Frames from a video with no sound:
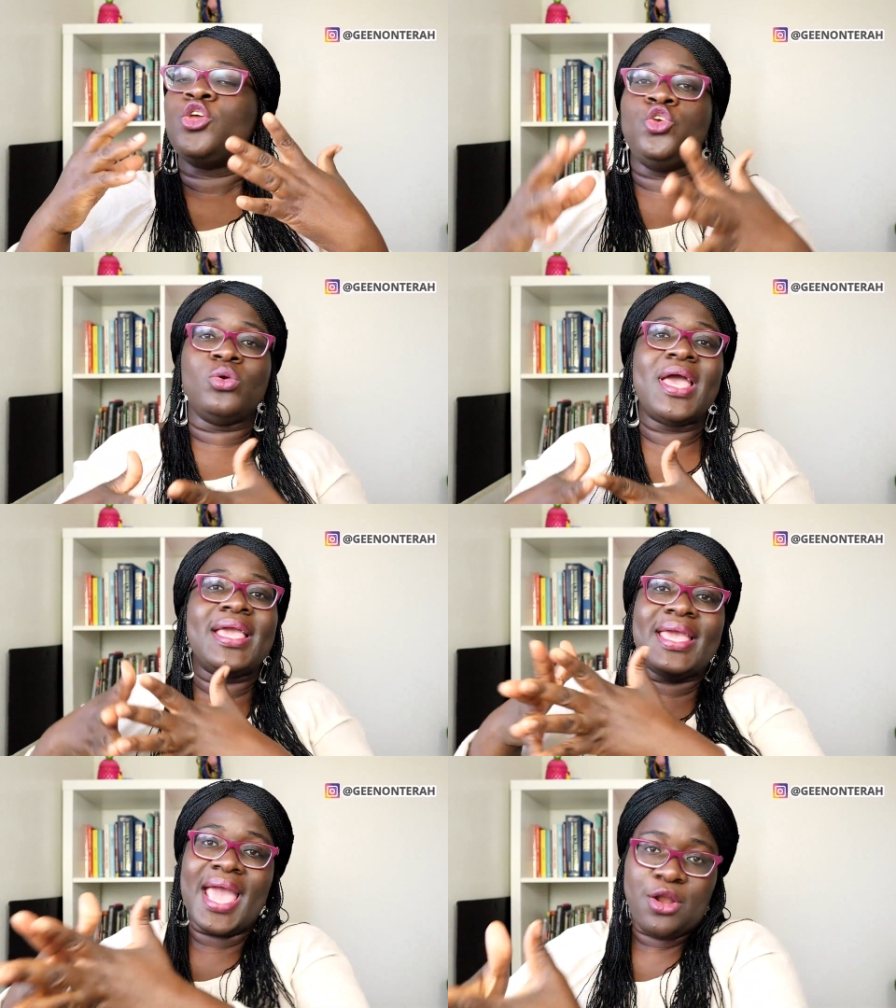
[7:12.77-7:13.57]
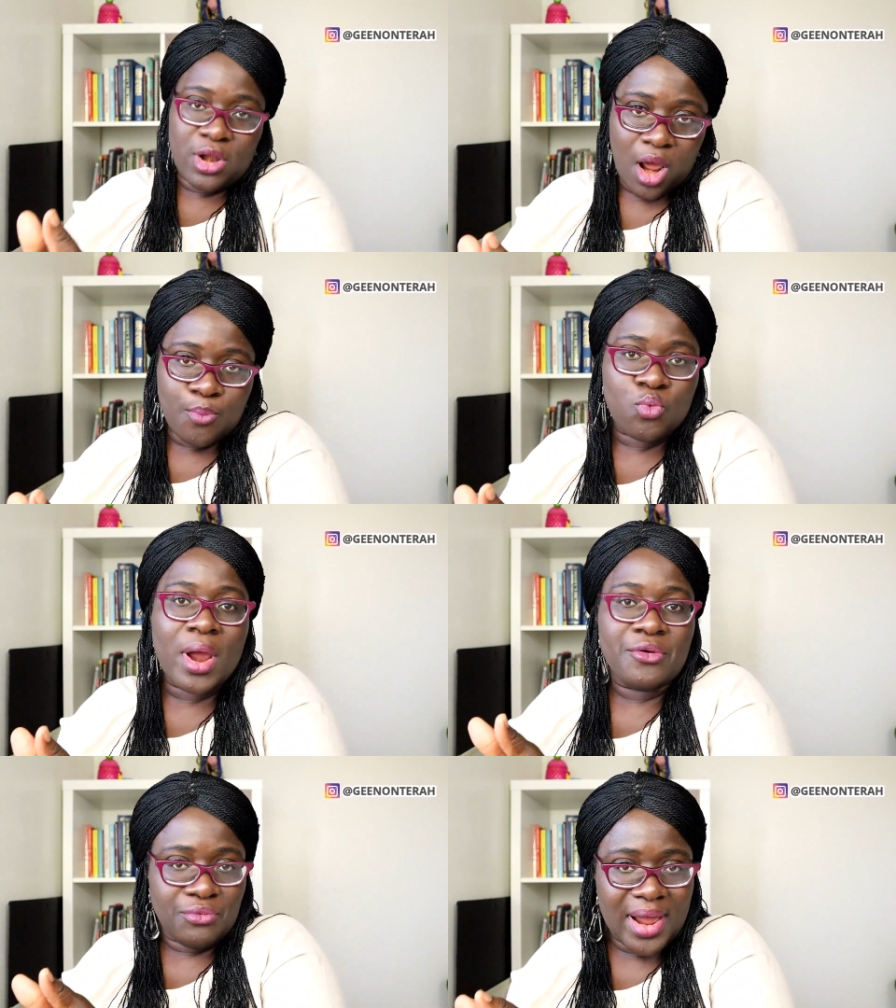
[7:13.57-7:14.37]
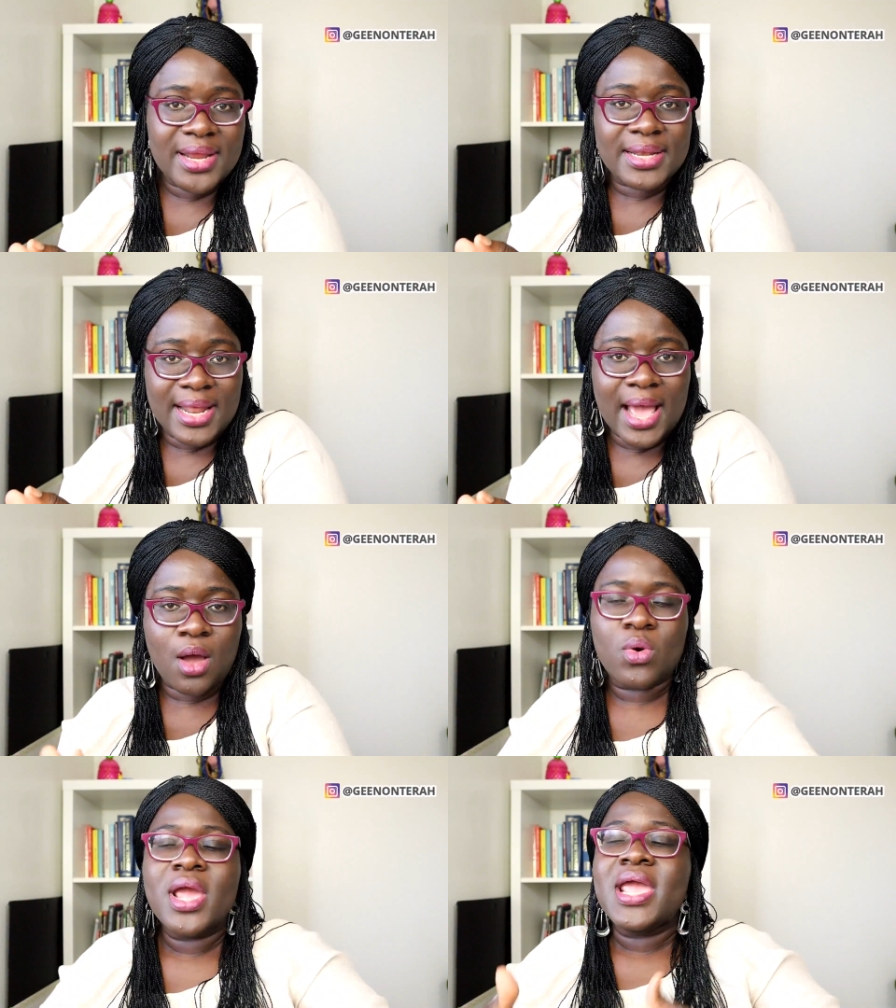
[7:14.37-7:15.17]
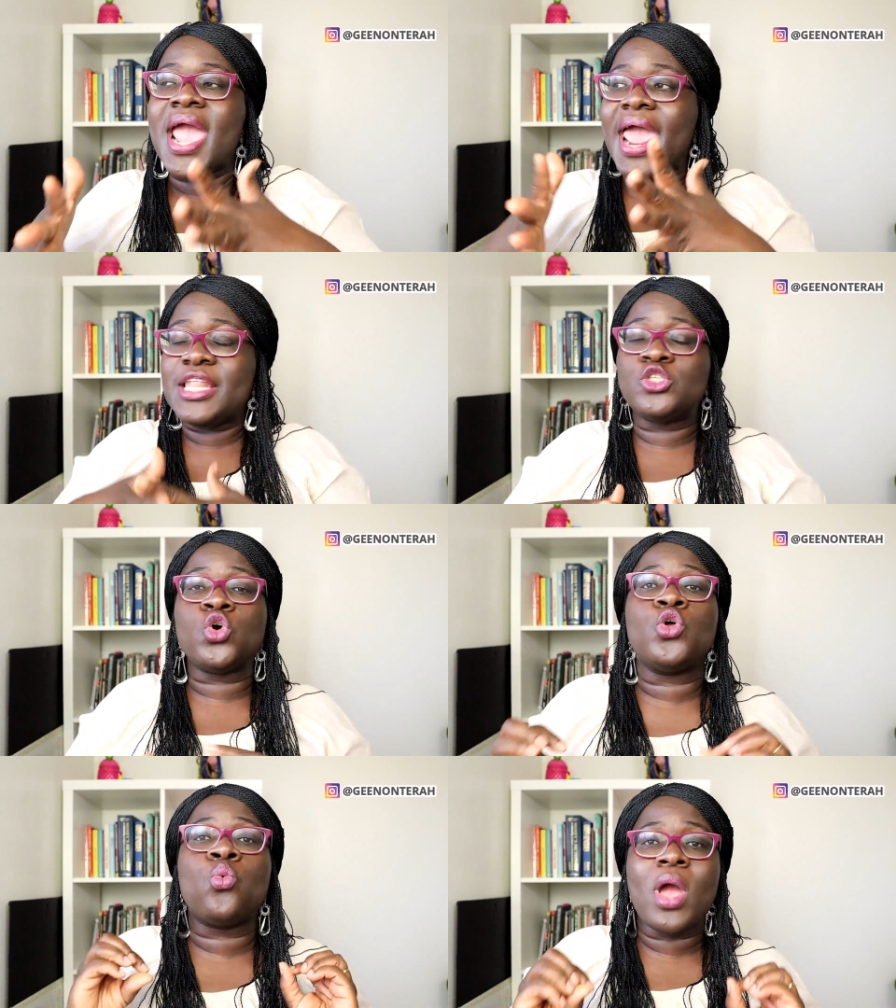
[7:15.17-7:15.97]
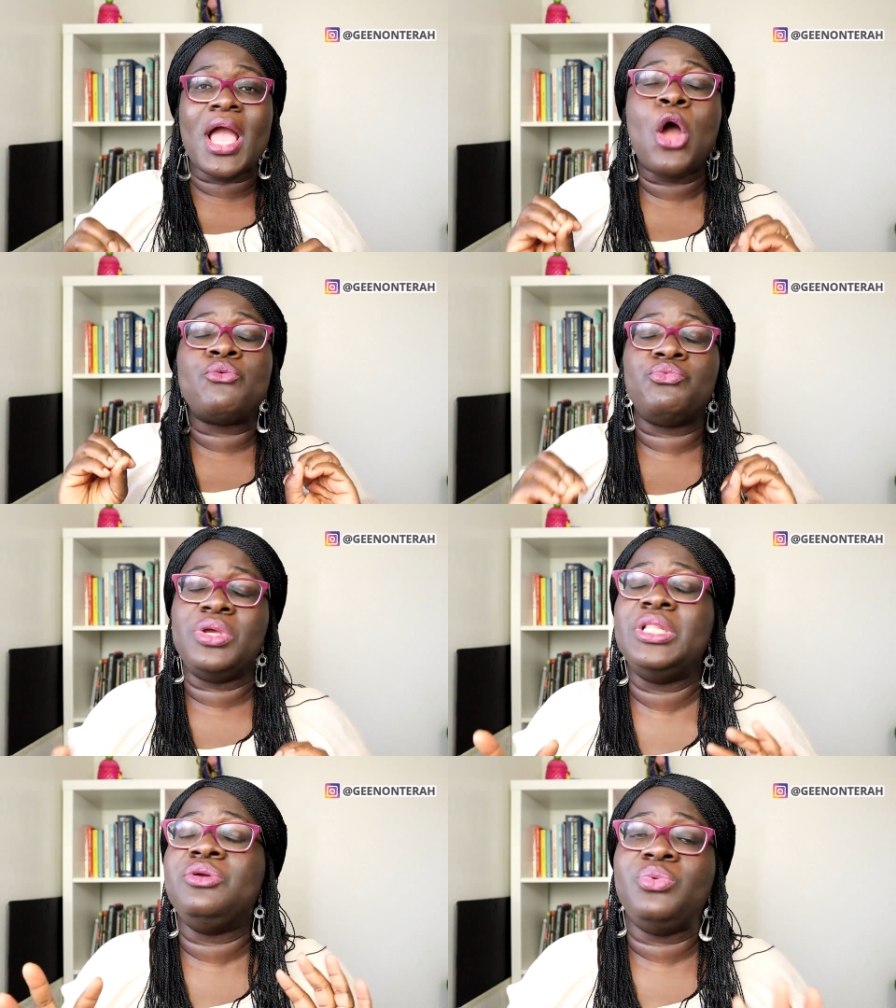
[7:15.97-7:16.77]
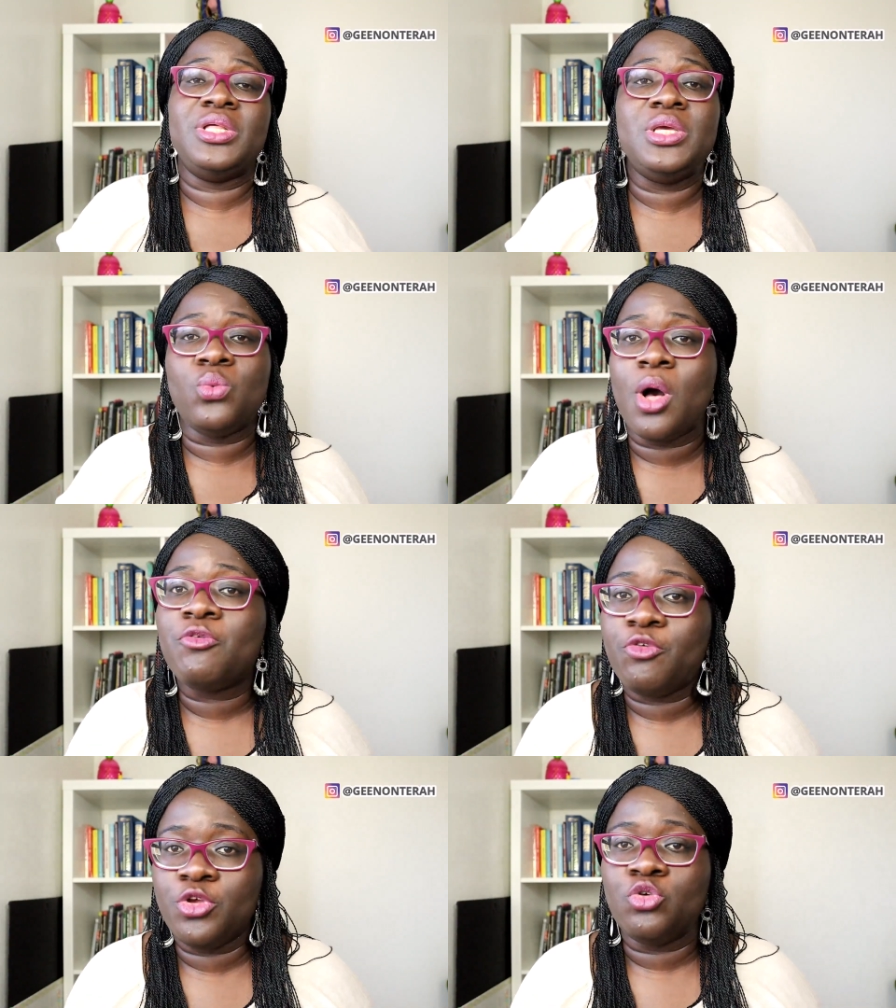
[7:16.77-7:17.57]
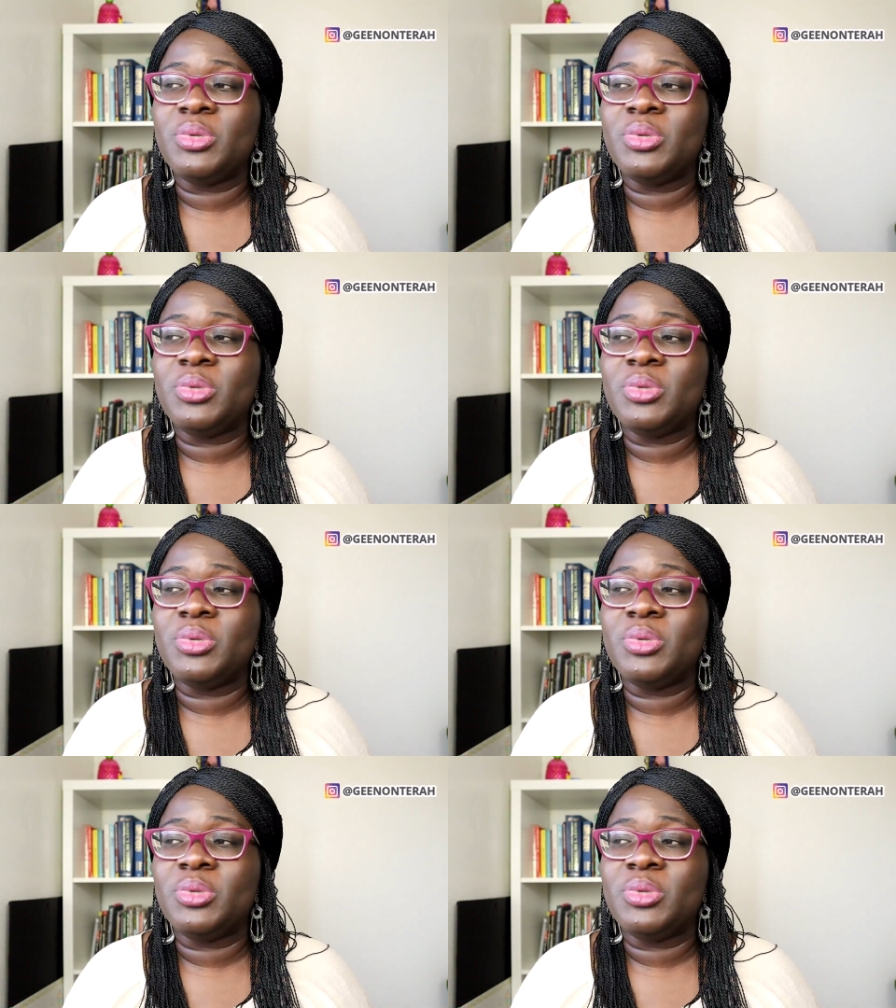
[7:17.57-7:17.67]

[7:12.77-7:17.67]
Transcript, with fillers: you can get on Upwork right now and it's going to work out really, really well for you